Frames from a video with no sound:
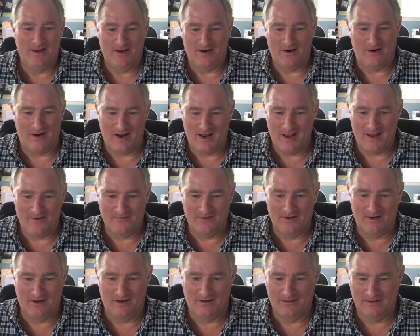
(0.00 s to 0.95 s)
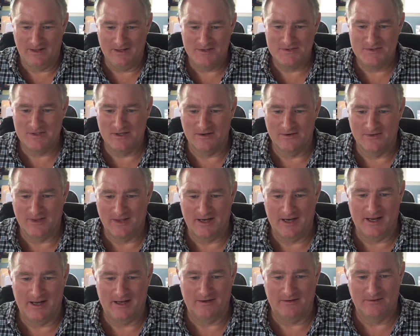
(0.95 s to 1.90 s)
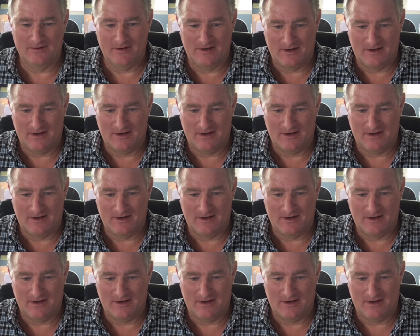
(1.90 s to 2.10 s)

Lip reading: have a list here that I